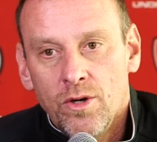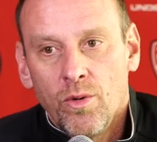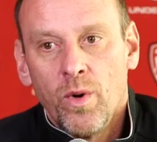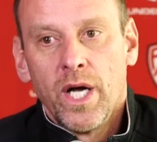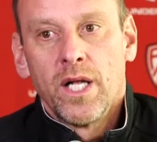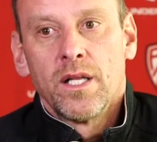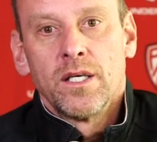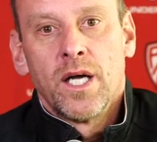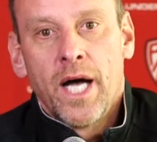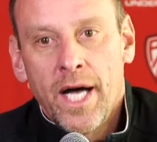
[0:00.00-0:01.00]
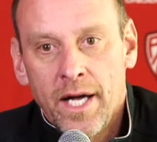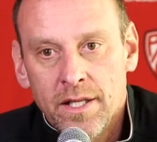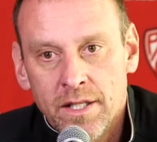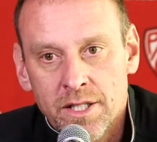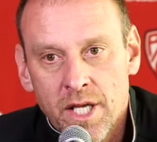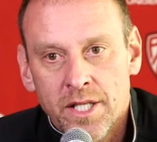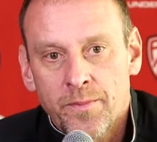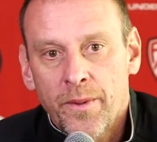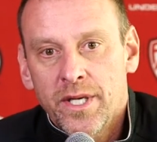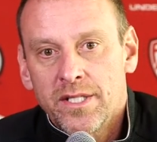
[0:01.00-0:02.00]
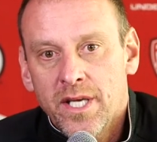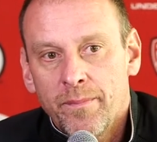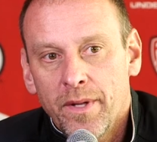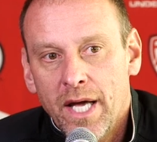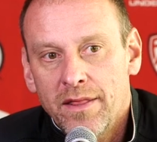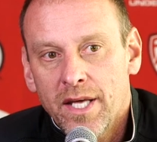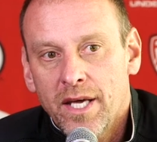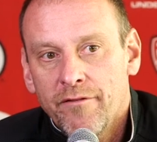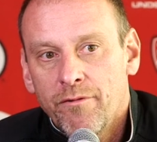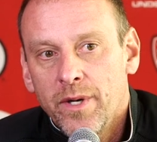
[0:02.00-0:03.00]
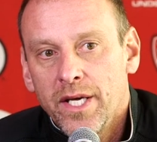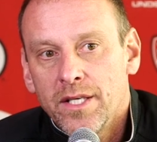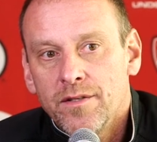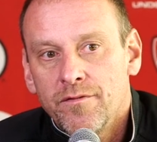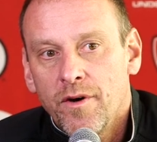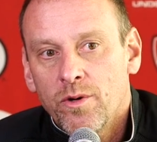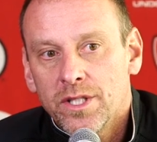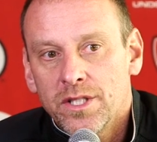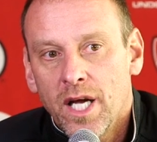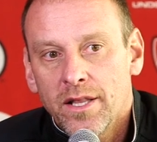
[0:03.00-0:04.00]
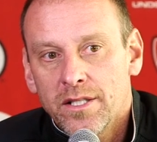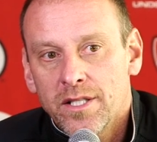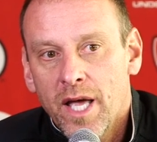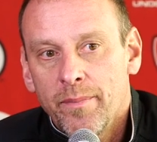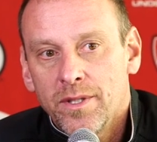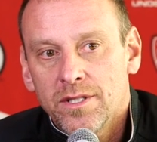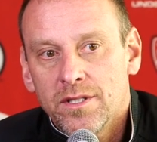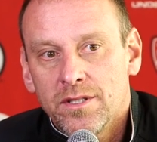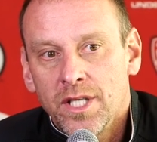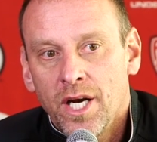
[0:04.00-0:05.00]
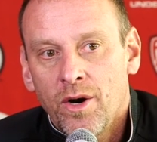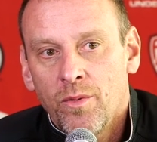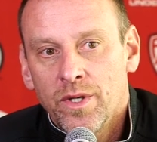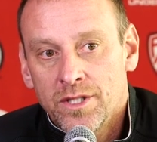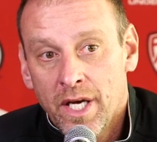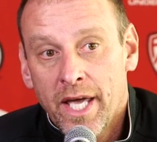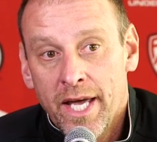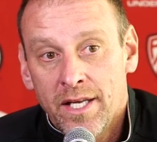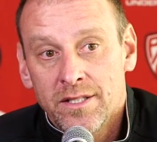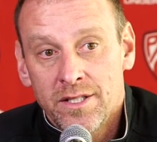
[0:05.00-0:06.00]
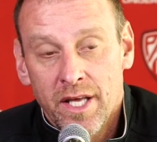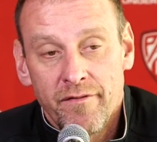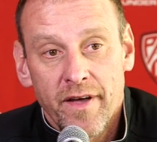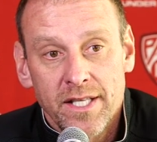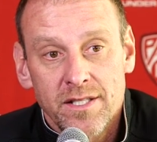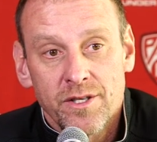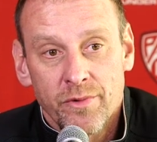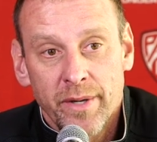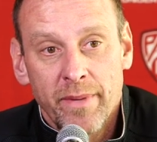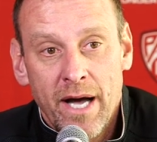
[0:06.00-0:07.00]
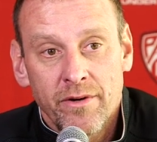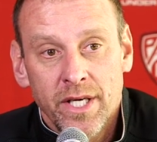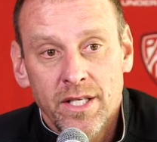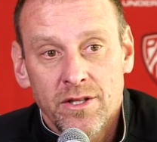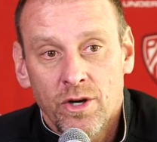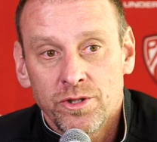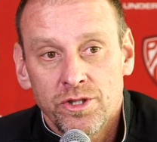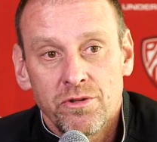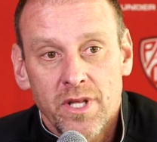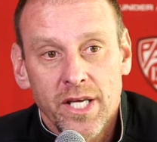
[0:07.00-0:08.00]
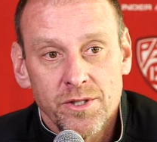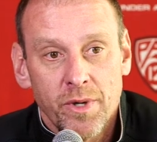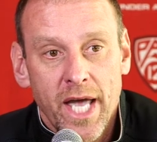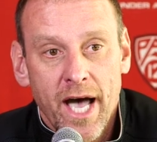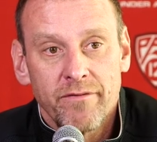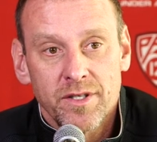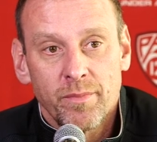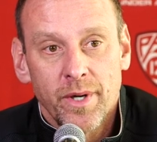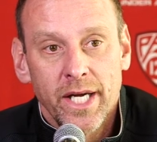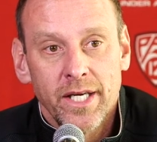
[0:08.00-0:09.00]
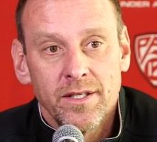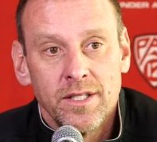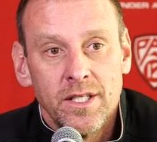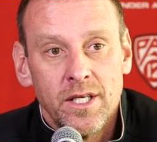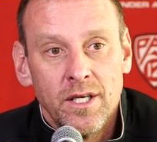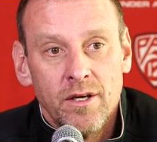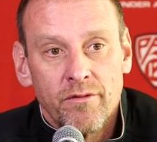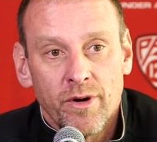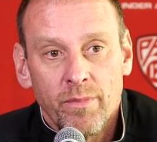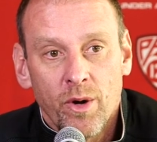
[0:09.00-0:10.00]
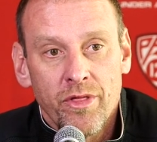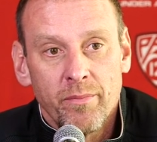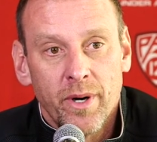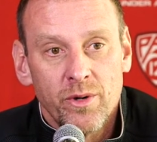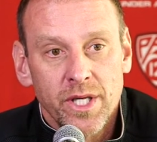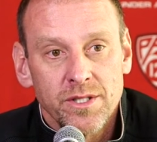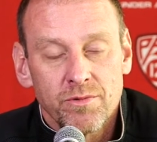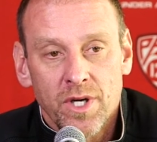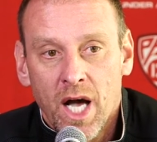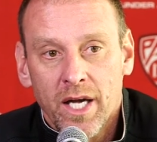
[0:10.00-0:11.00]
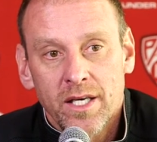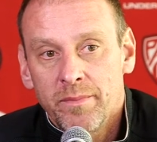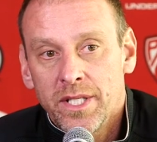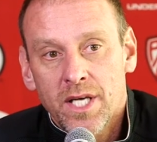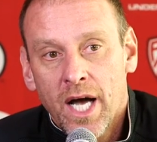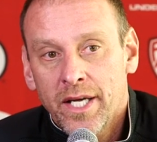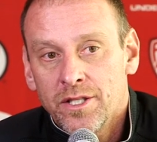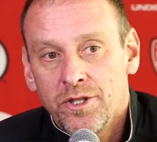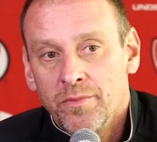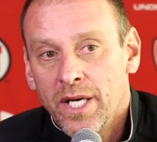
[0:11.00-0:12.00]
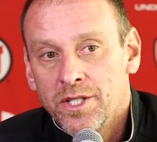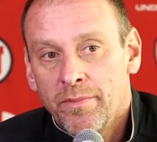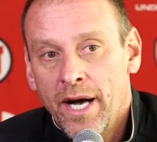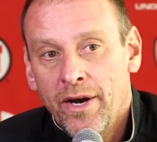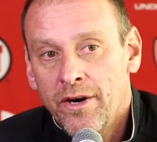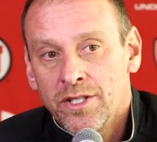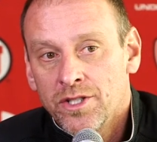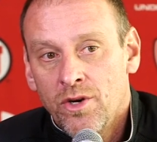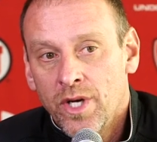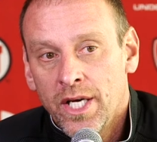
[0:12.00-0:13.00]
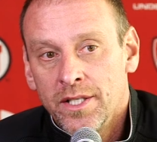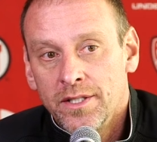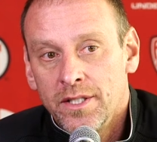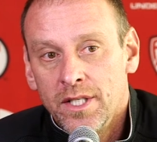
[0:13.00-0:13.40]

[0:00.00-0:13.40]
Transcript: Well, it's pretty simple. I think if we focus on the staples, you know, which again is defense and rebounding, those two things we have to bring for both opponents. We're not going to be talking too much about Arizona